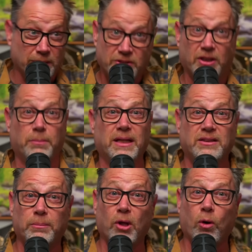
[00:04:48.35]
It's going to mess
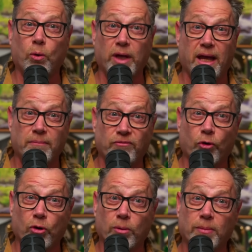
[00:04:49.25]
up the whole game
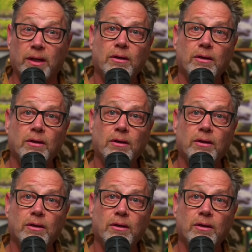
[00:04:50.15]
for them.